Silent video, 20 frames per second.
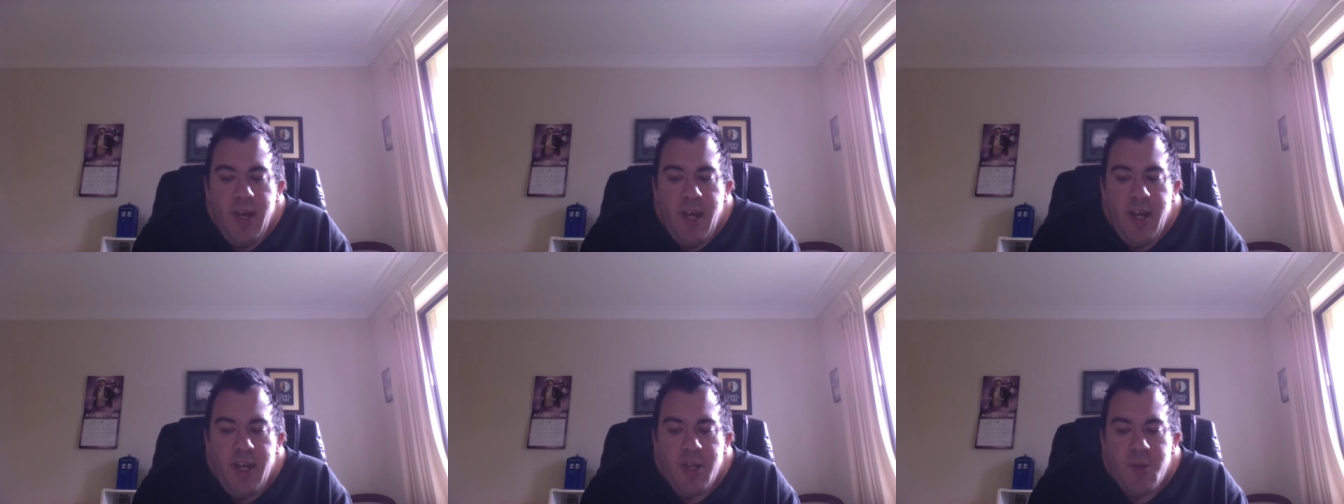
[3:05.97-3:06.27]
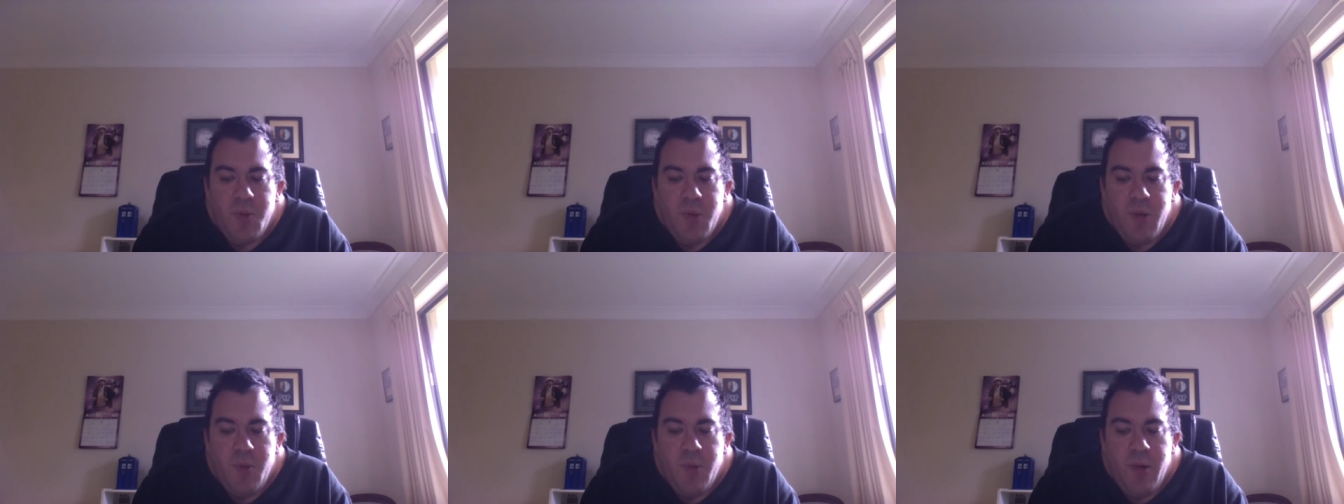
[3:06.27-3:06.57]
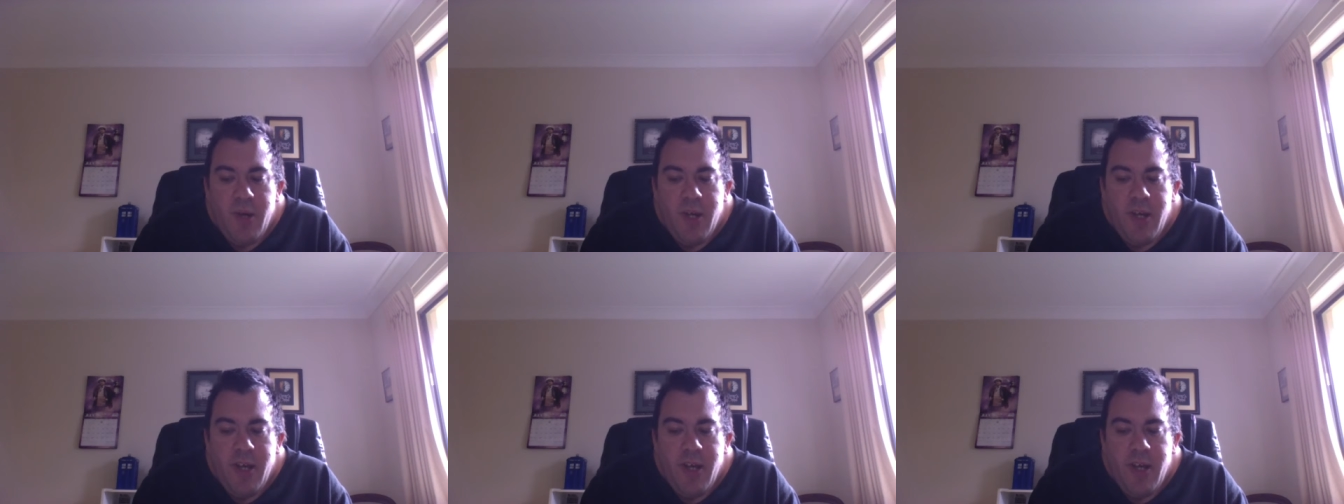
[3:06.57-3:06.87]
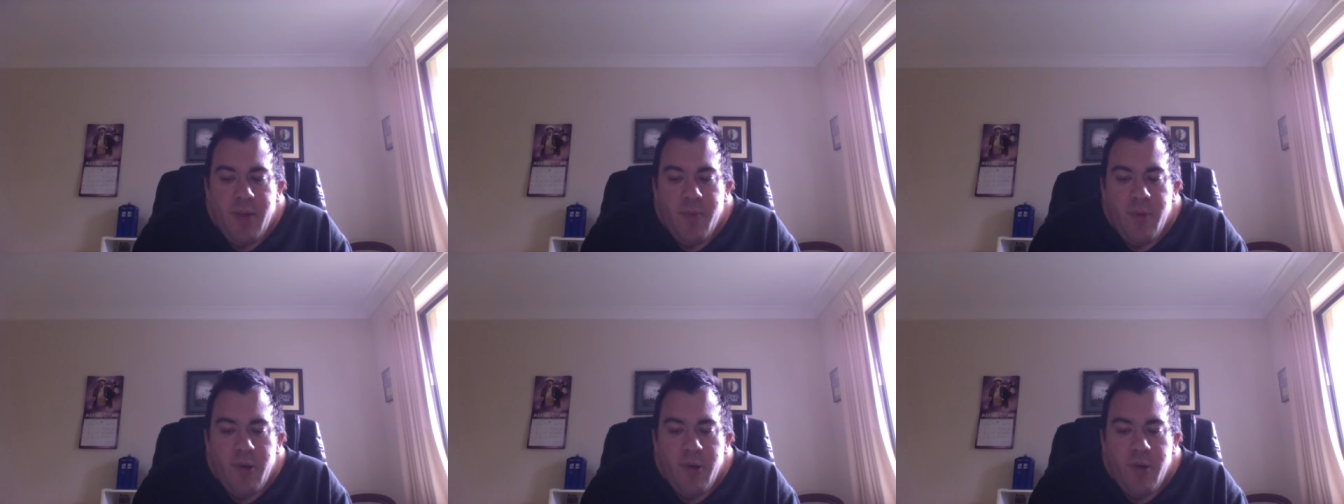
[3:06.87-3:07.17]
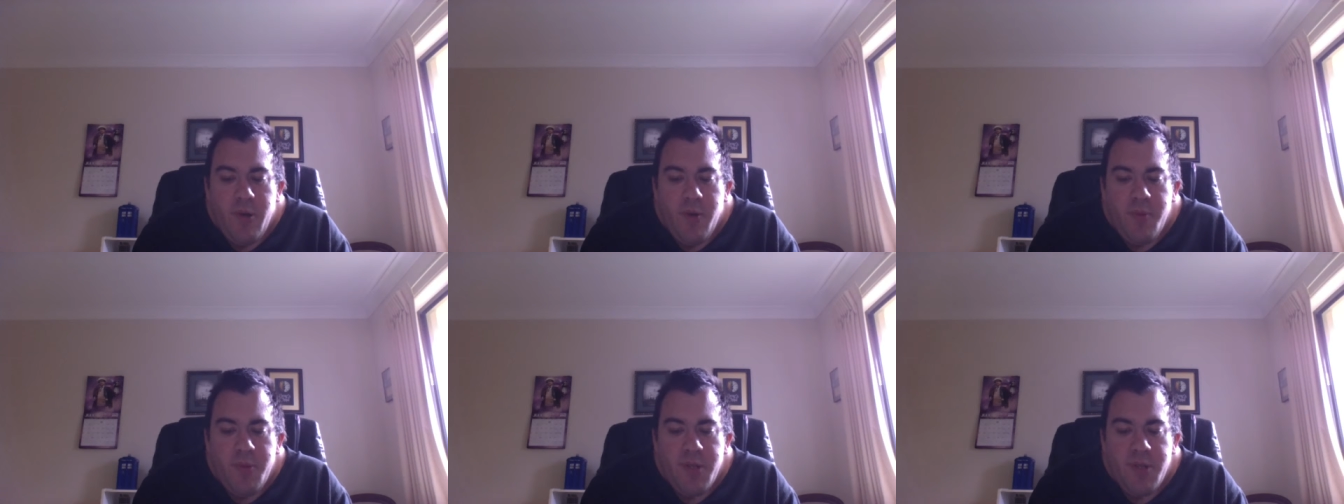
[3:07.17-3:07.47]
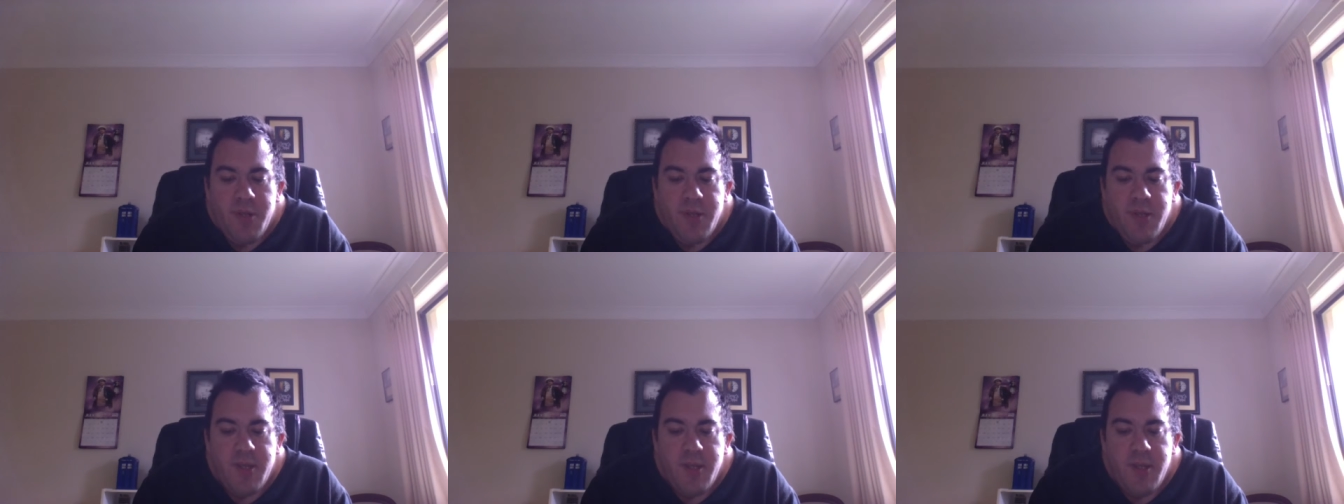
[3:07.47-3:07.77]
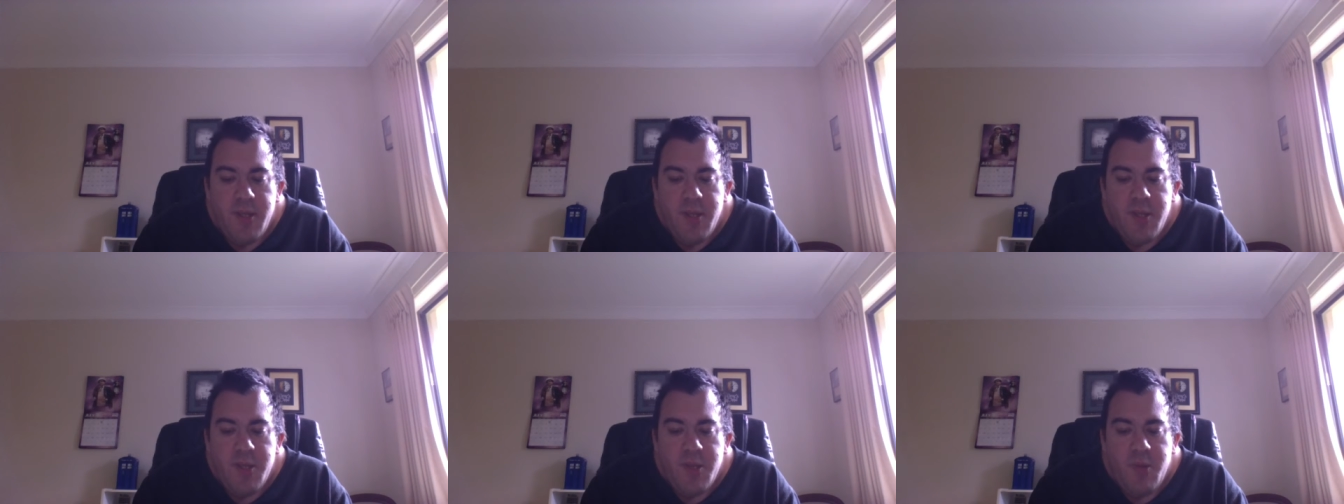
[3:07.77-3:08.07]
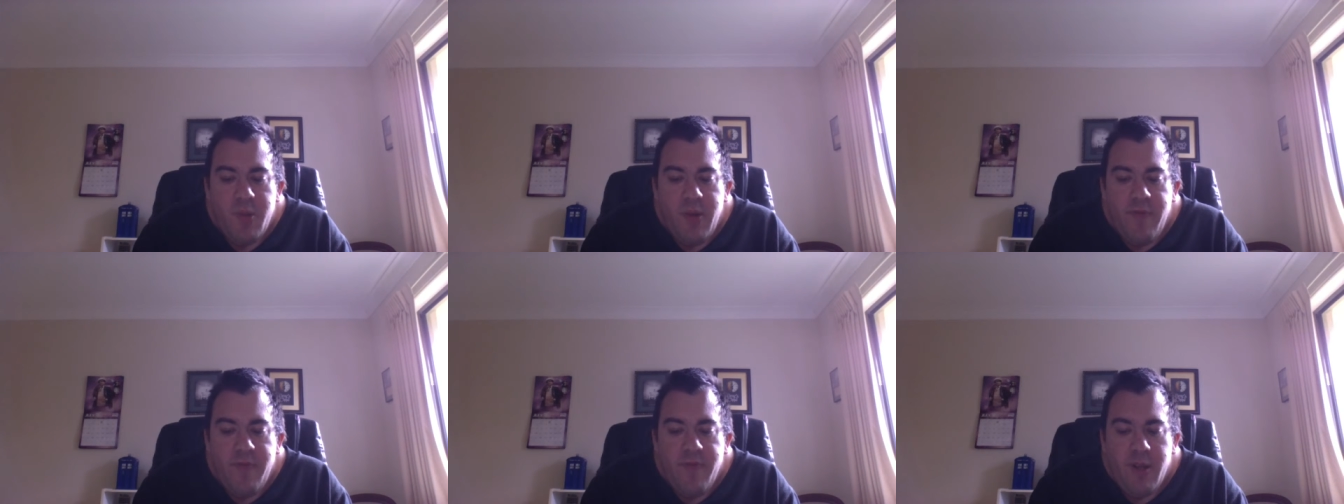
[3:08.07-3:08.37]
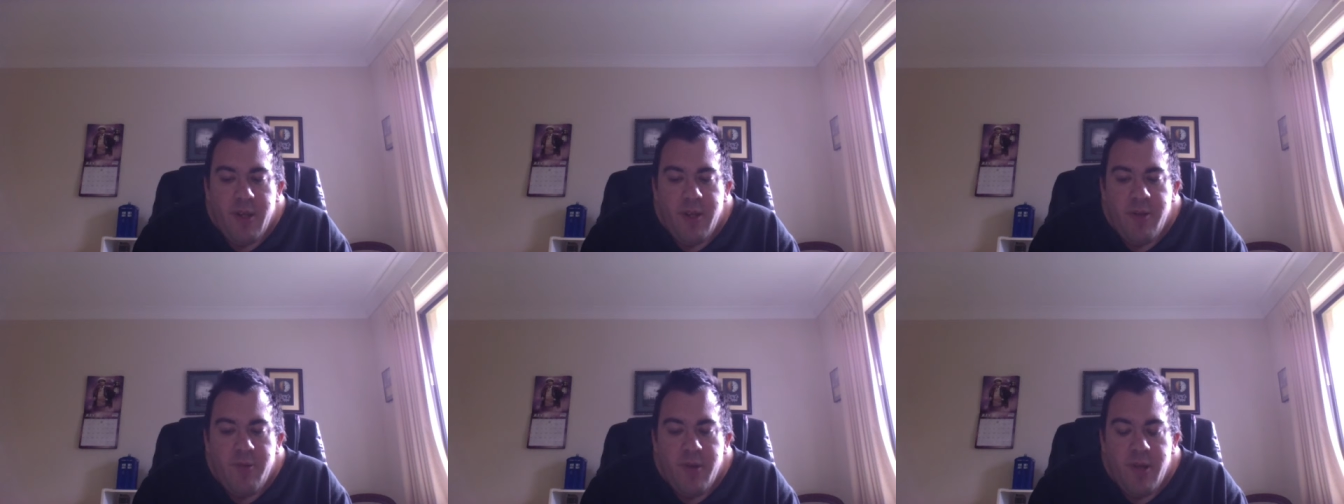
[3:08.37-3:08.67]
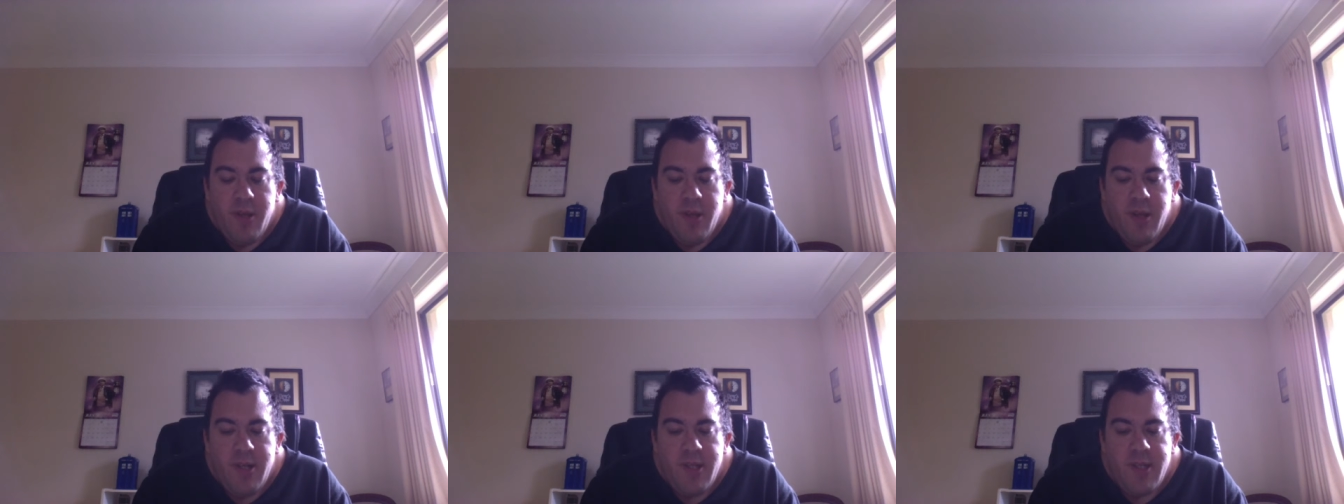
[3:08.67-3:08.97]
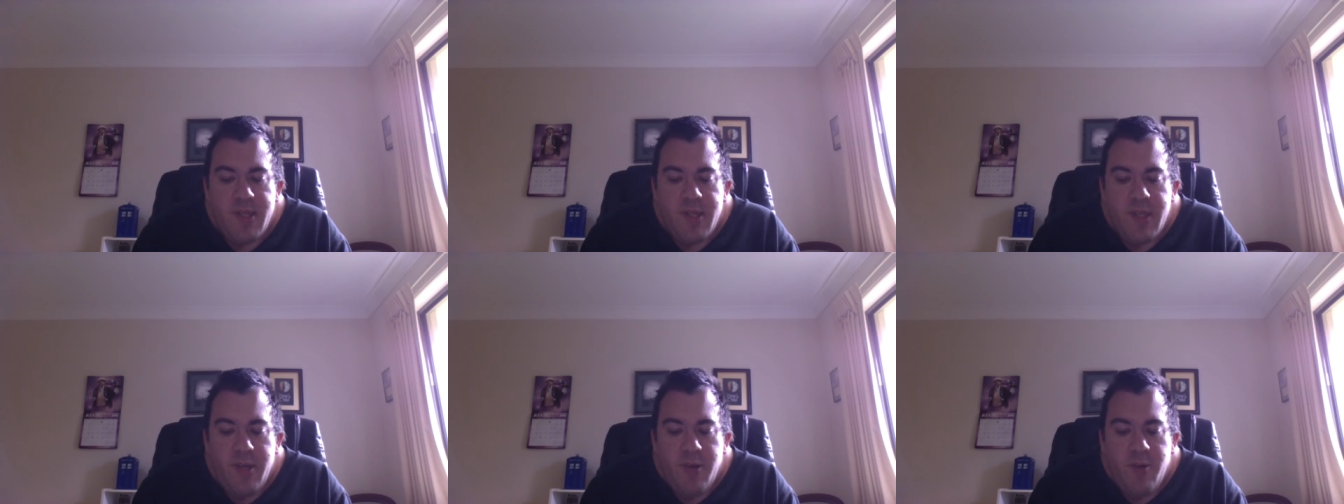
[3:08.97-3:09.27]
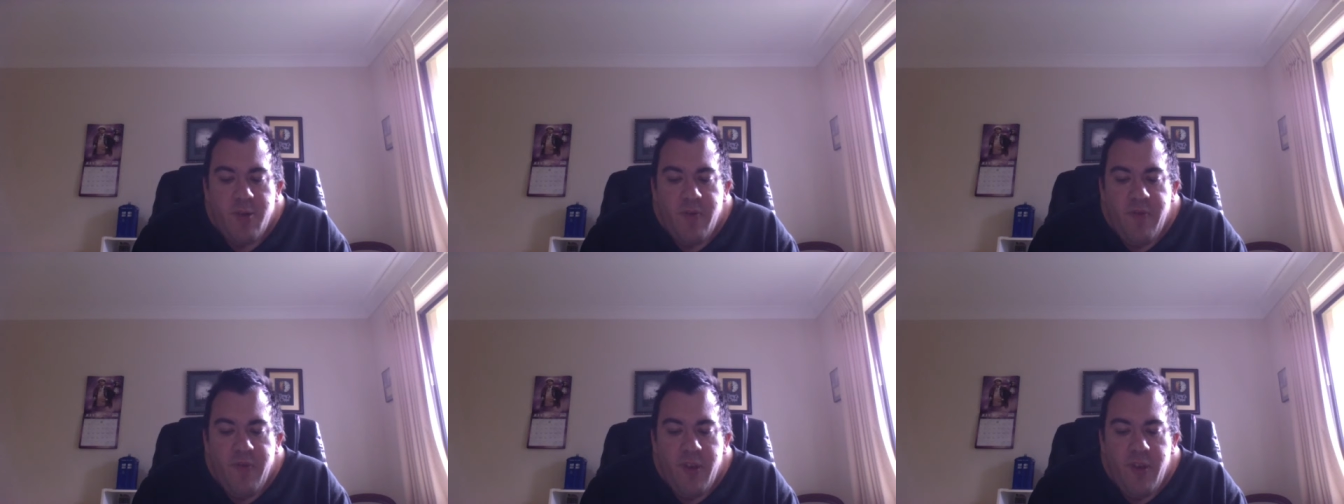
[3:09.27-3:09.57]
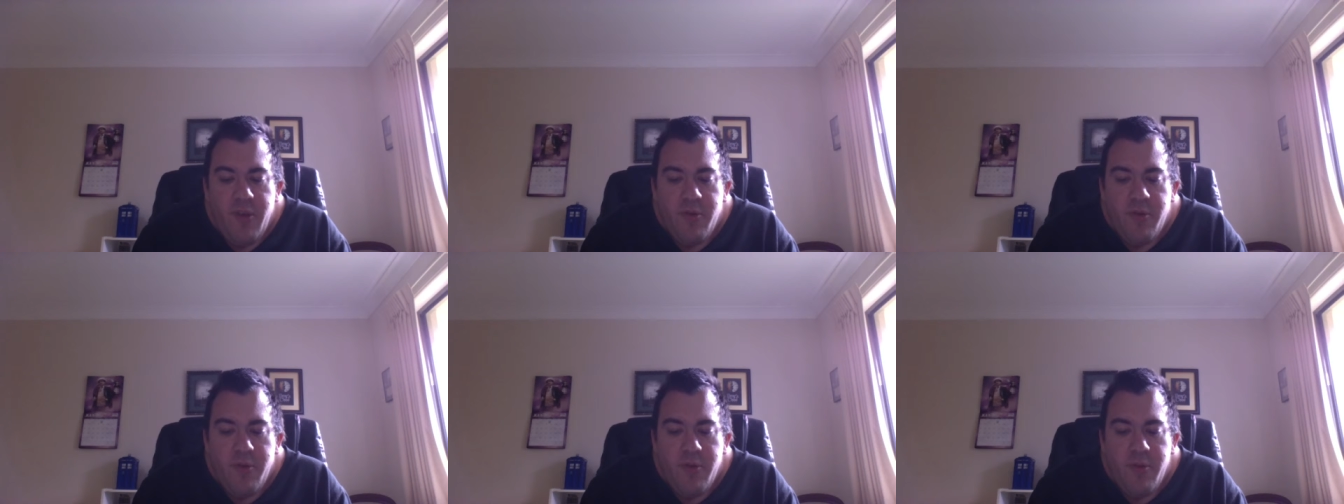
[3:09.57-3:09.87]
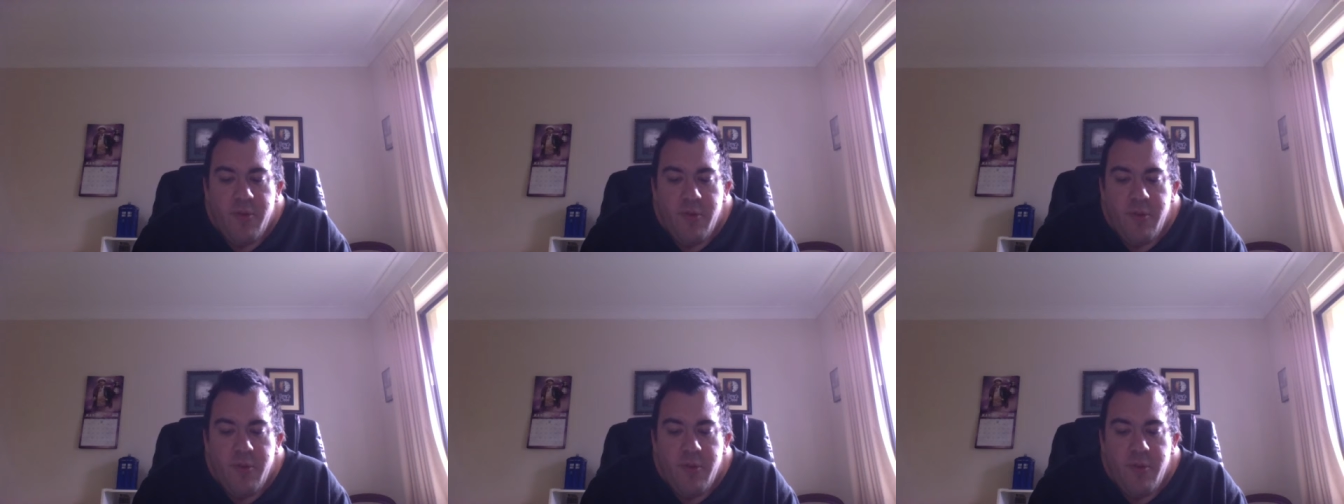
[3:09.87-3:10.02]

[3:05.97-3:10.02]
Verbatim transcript: each one weighing up her options, swiftly realizing there were few.